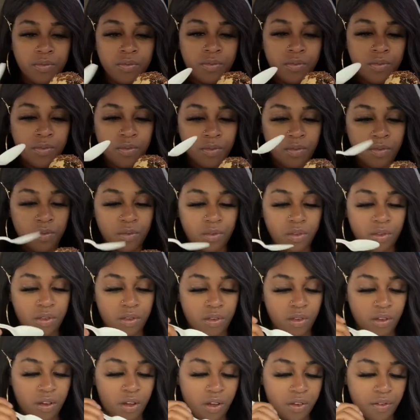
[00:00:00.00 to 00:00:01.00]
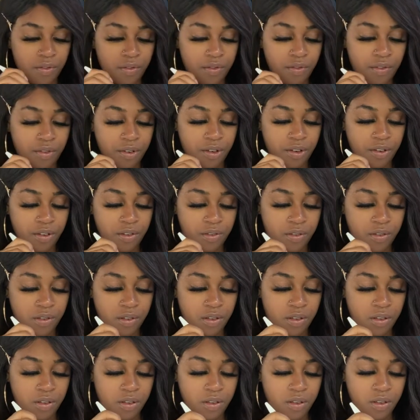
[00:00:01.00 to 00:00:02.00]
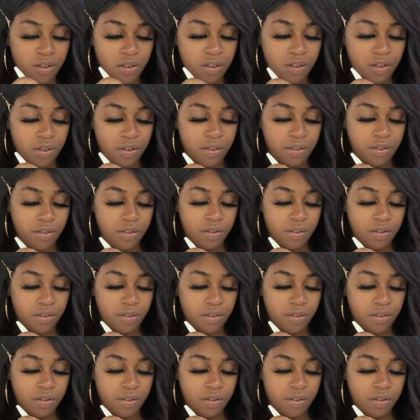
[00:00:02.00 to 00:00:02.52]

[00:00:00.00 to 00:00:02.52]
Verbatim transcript: Oreo. Coffee Oreo? Yes,